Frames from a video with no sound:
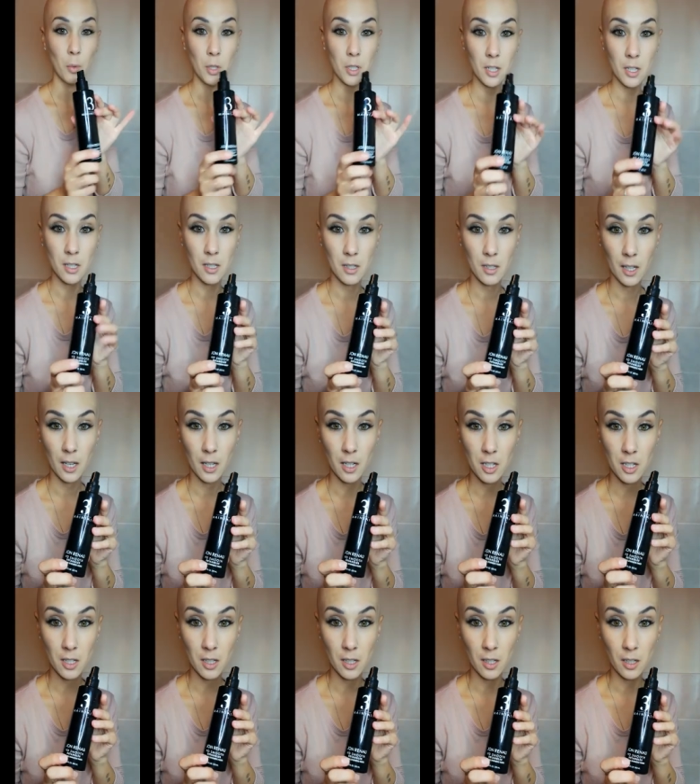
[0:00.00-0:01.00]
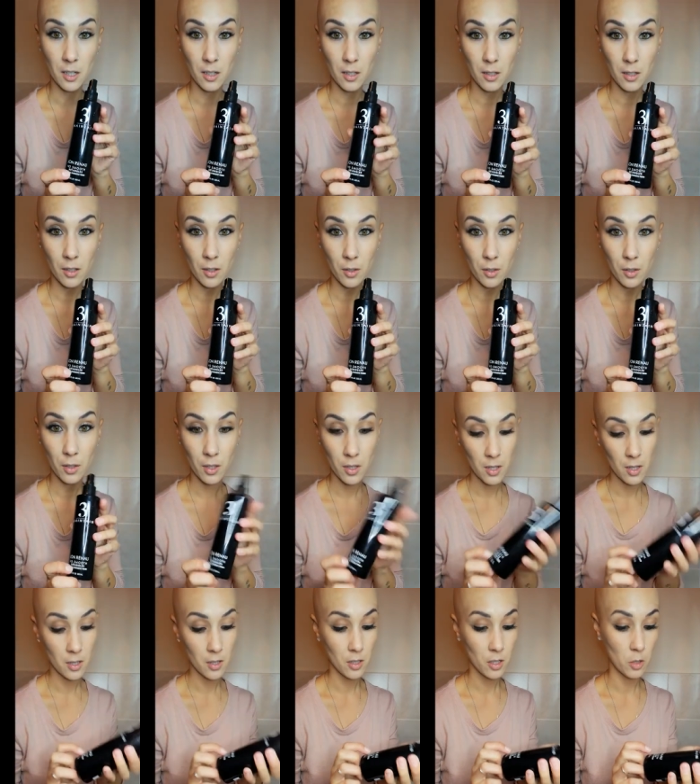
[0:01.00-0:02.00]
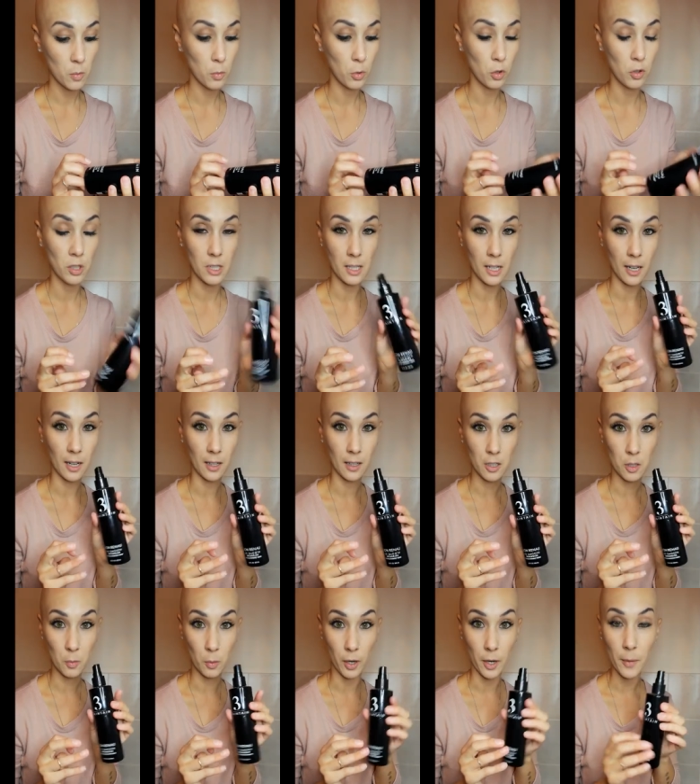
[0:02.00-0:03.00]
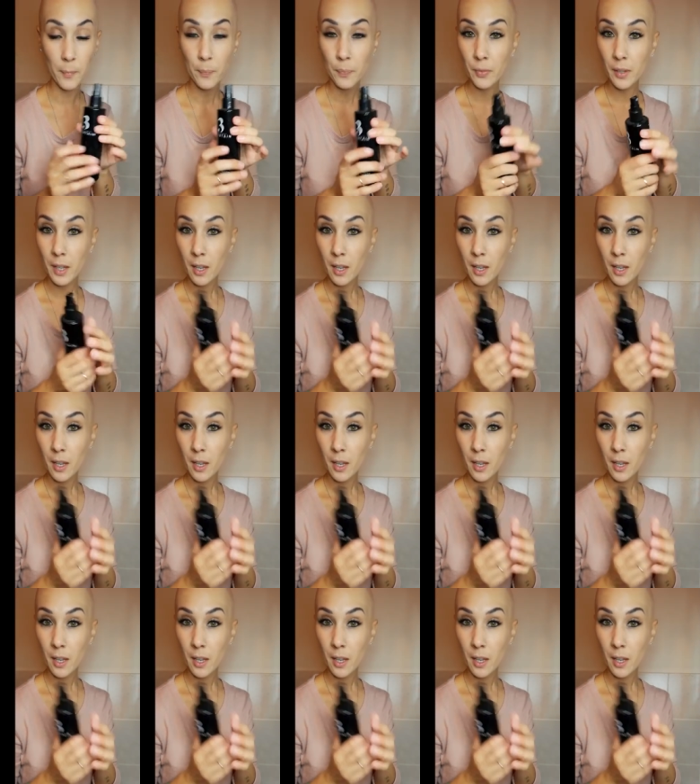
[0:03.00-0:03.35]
which is the HD Smooth Detangler spray,